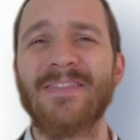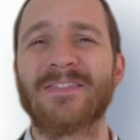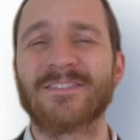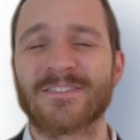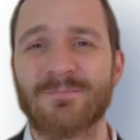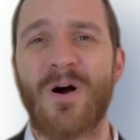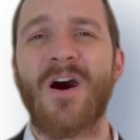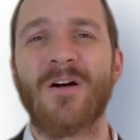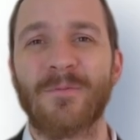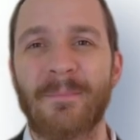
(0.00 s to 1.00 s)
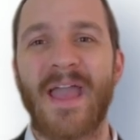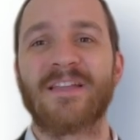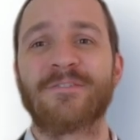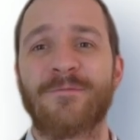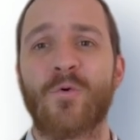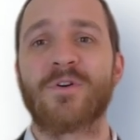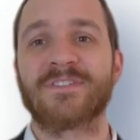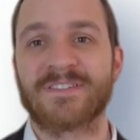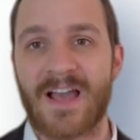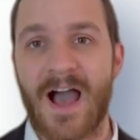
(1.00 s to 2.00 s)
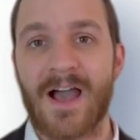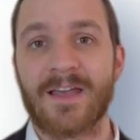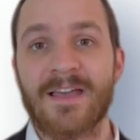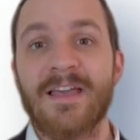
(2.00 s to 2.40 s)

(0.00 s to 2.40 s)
the small mat for schach,